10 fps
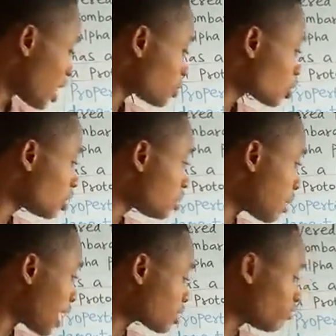the absolute
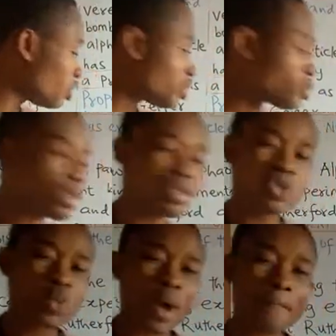mass of neutron
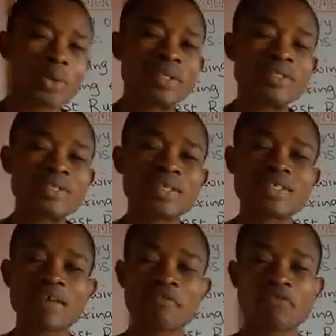is
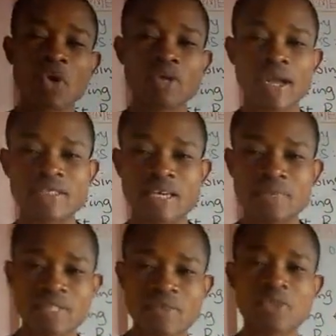1.6749
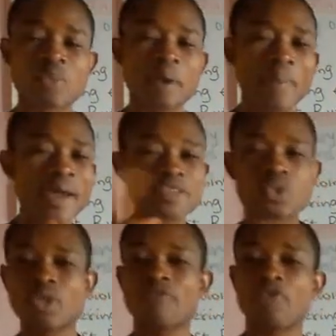times 10 raised power
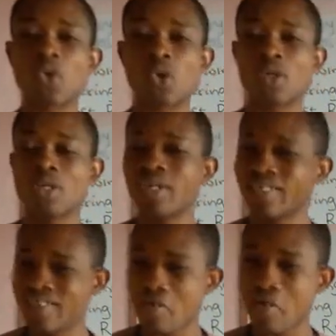minus 24
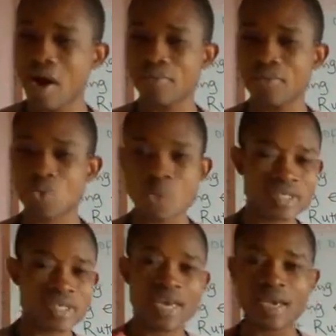grams.
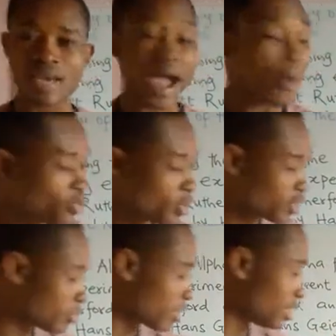Once again,
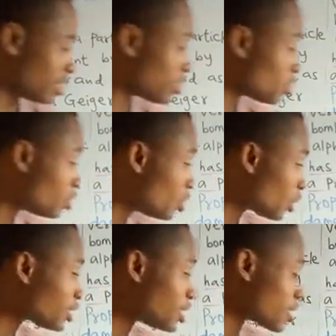approximately, you
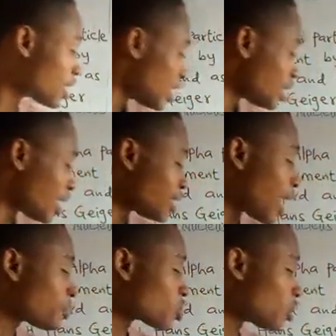notice that the
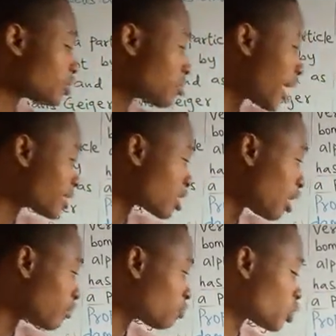absolute mass
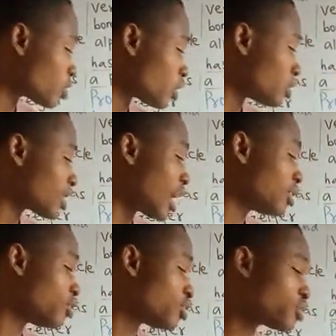of protons
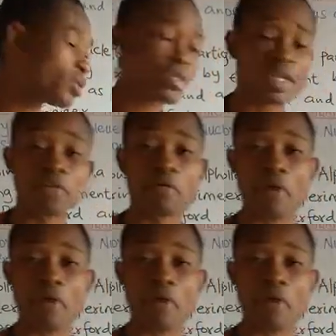and neutrons in